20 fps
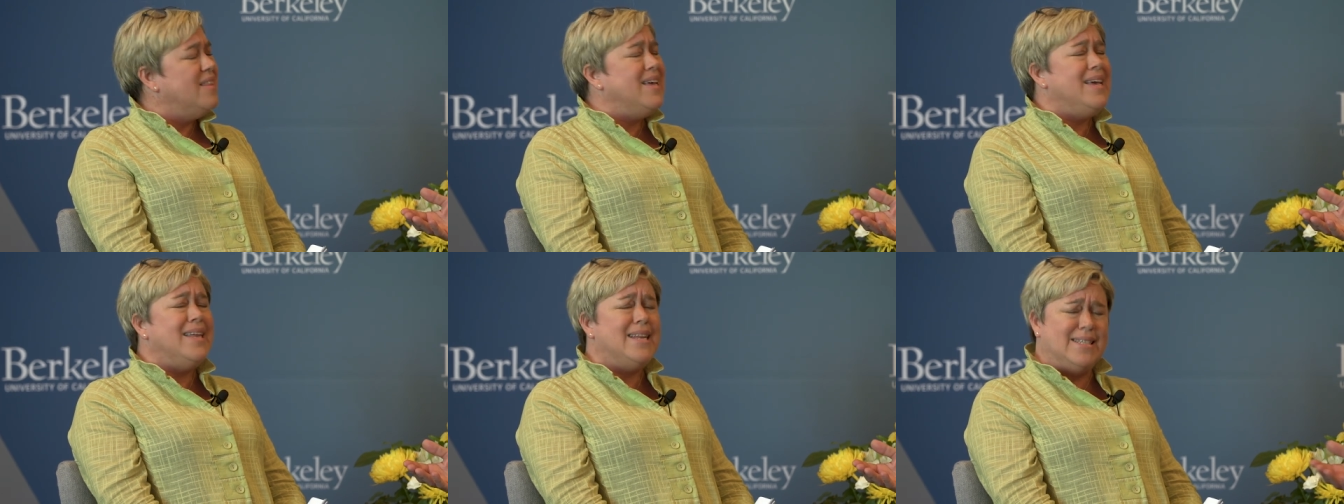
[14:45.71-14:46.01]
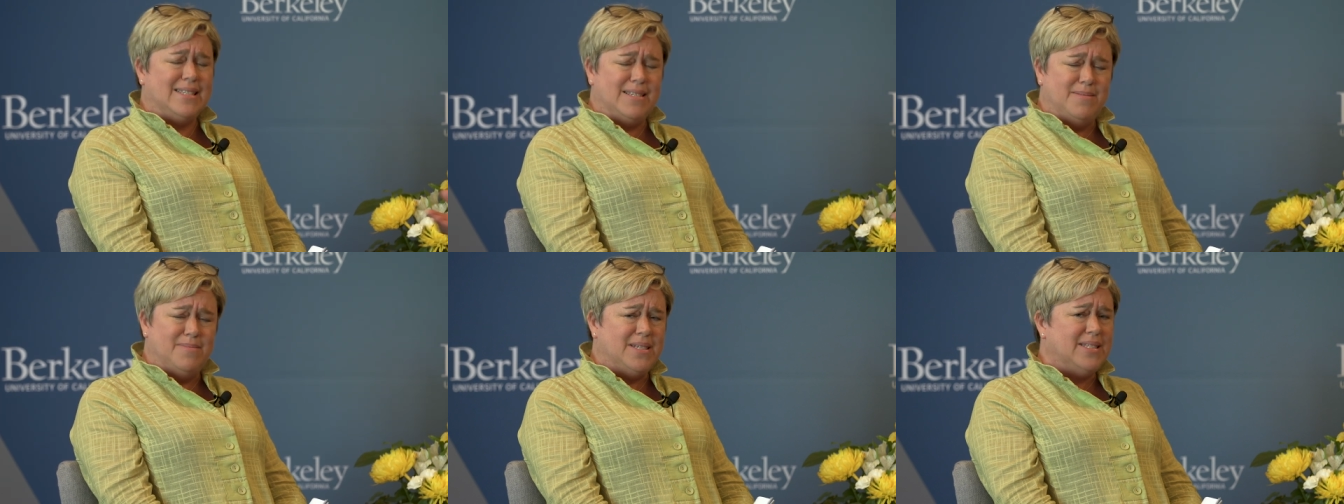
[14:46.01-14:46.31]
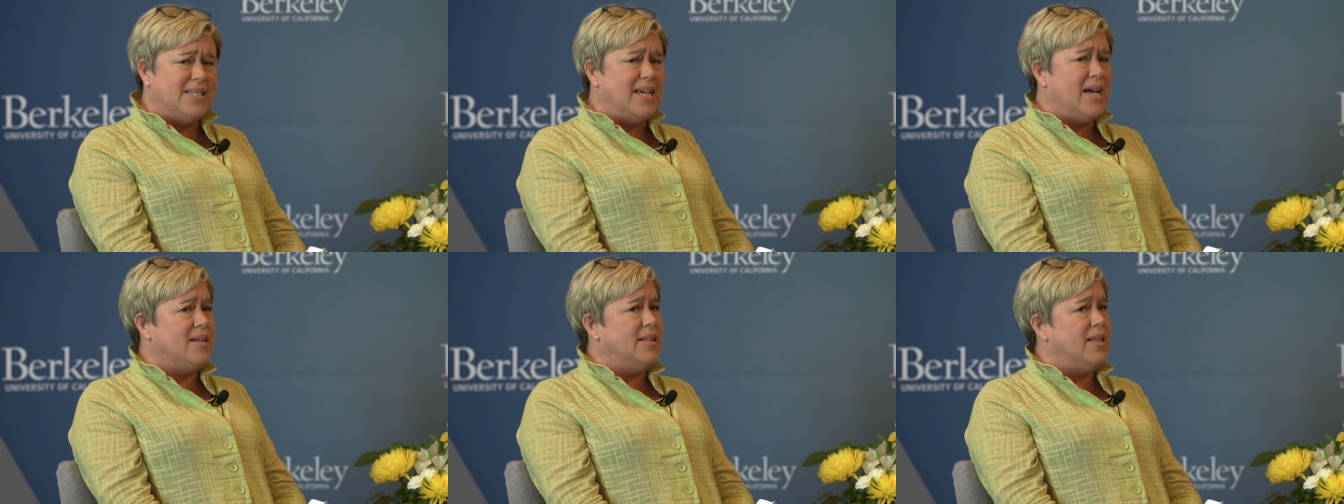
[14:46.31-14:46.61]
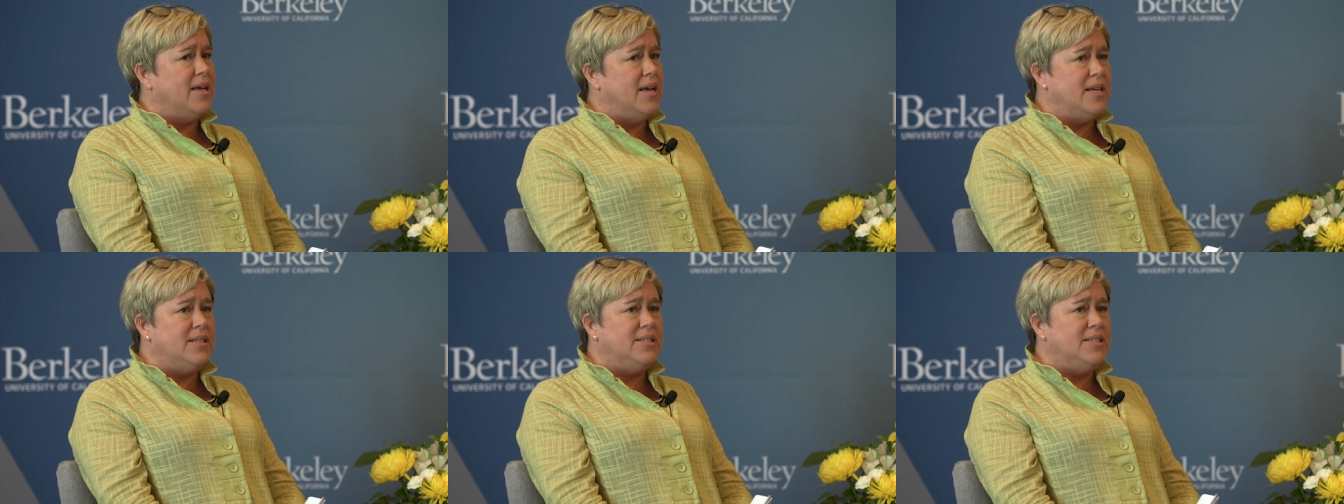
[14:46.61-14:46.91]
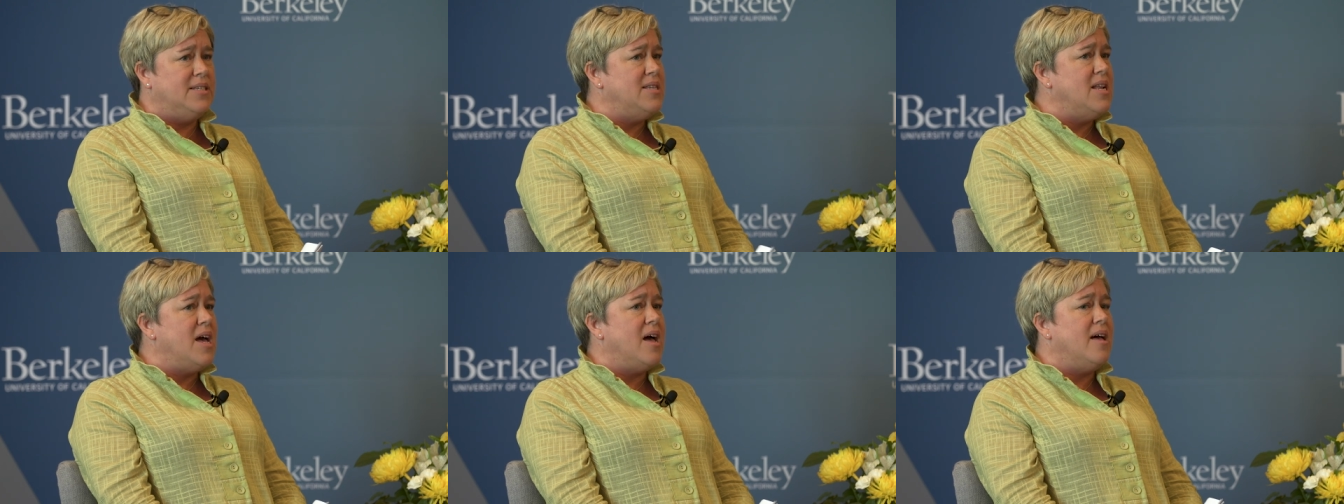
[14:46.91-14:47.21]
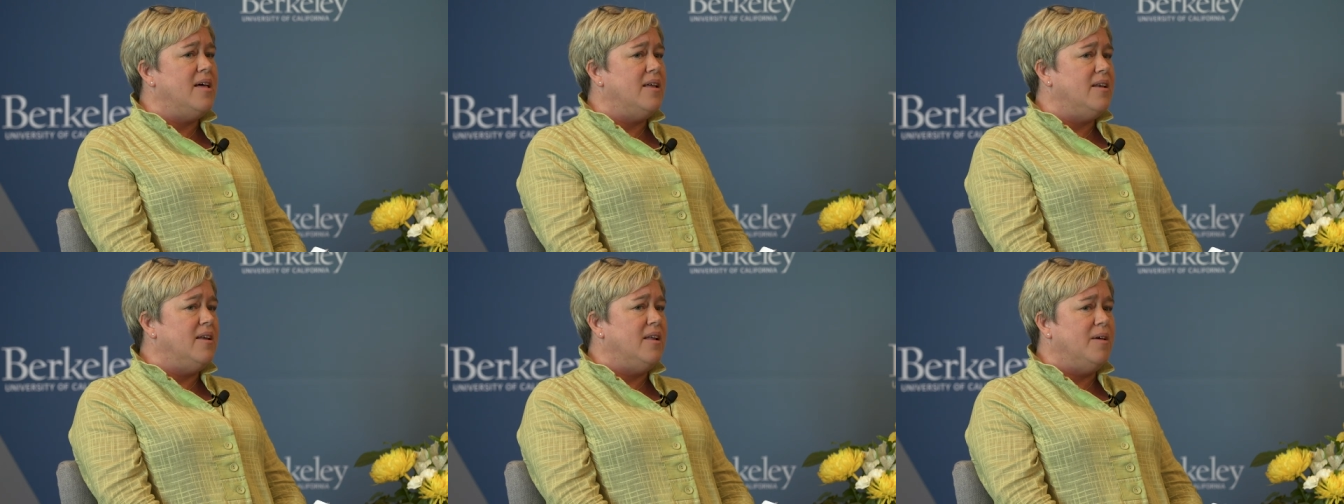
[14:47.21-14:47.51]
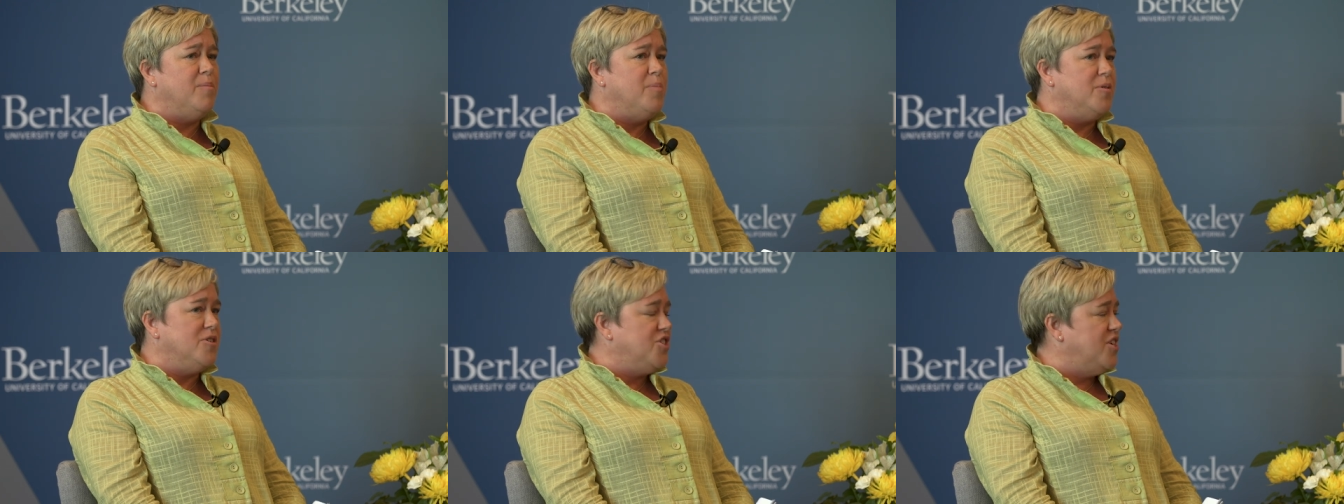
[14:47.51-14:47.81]
elitism exactly, and did not
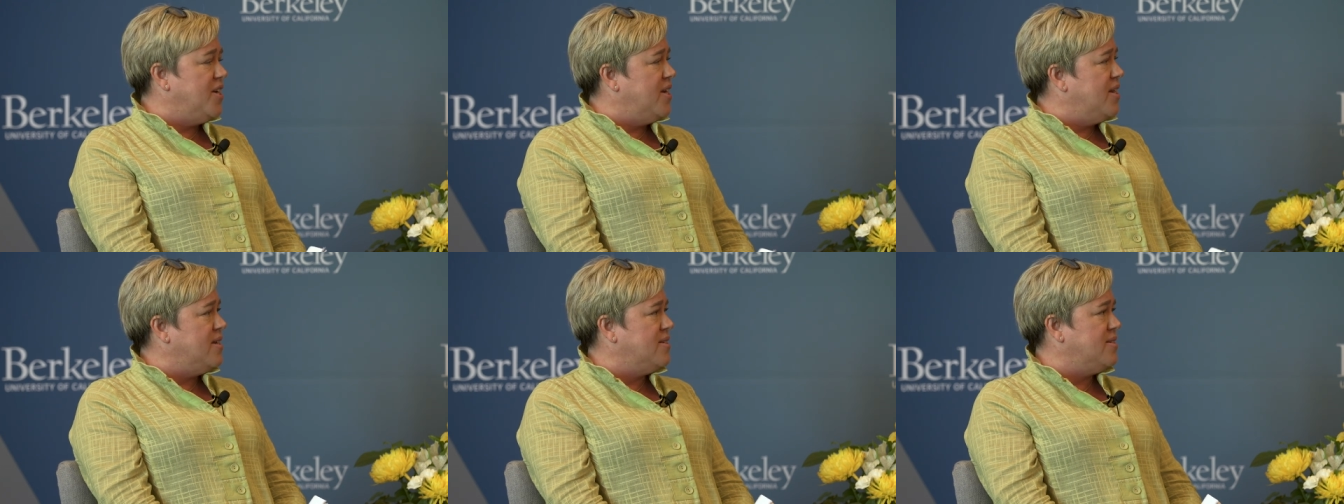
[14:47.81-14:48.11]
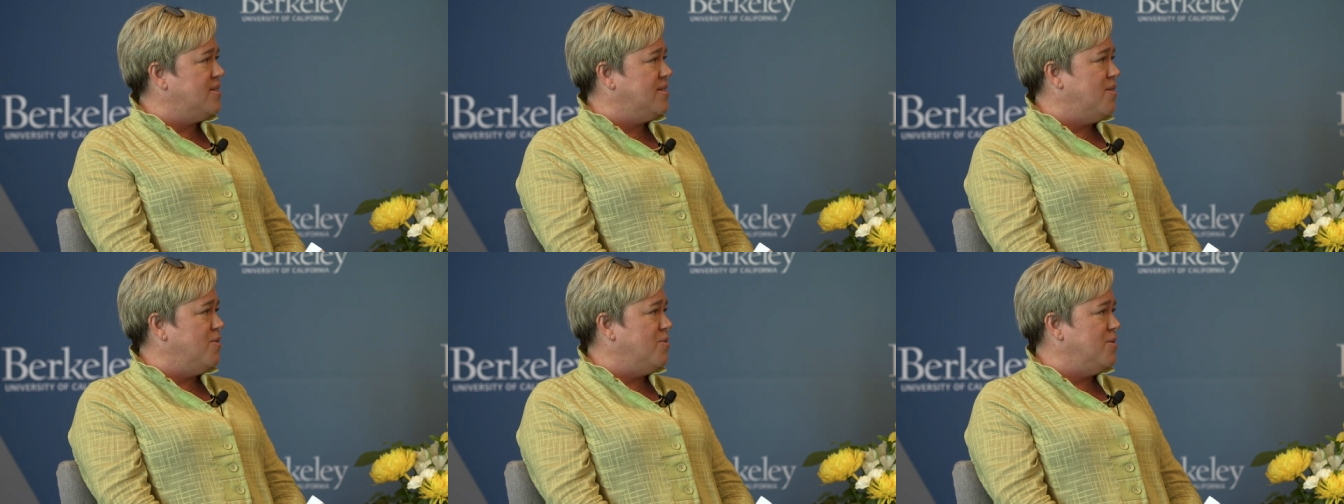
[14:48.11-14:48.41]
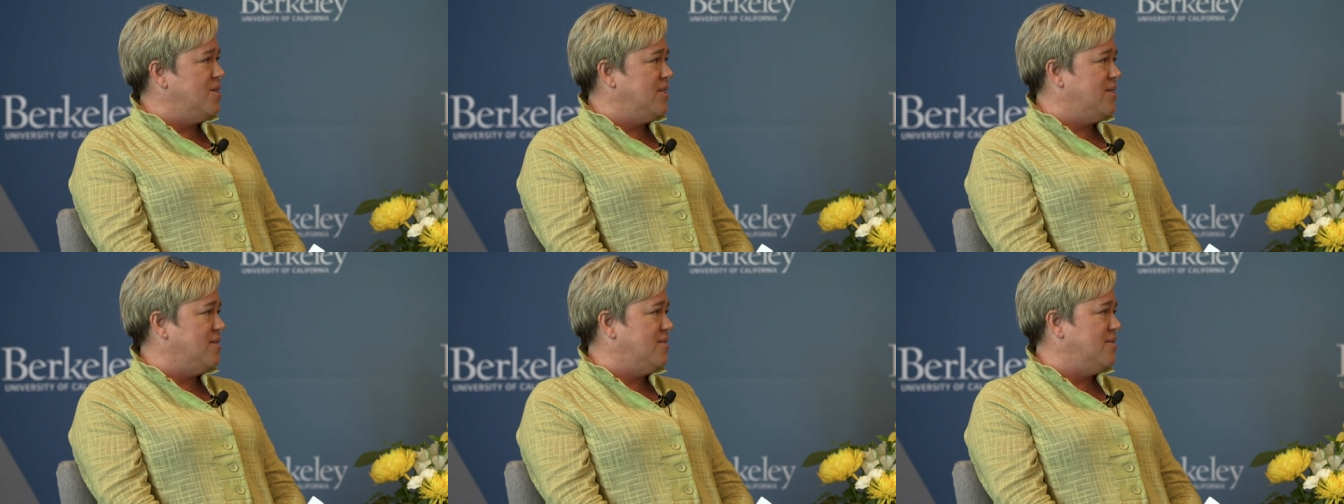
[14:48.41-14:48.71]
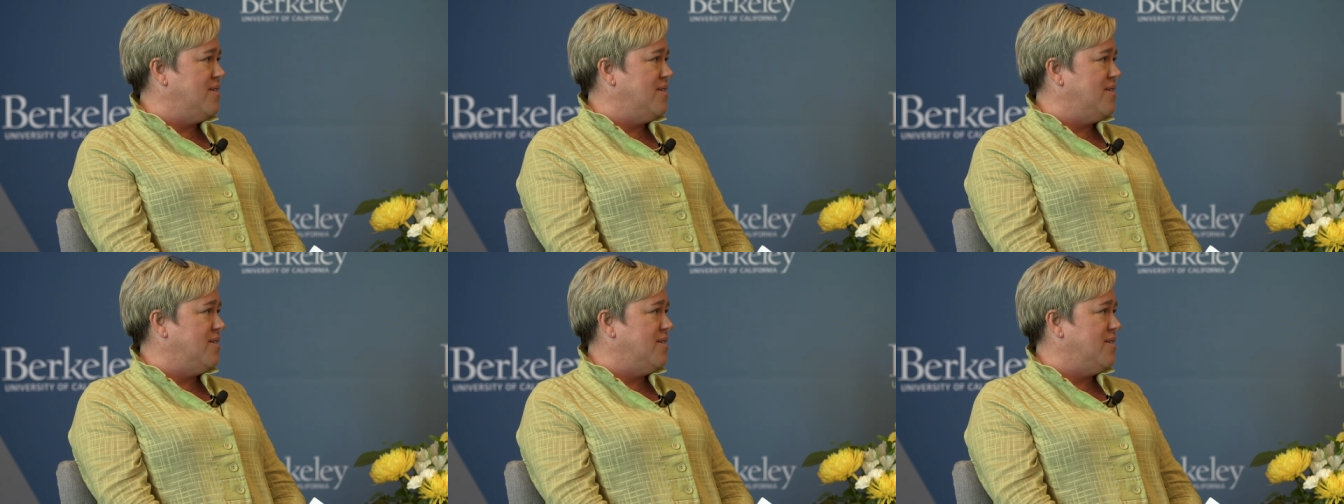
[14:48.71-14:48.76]
appreciate us always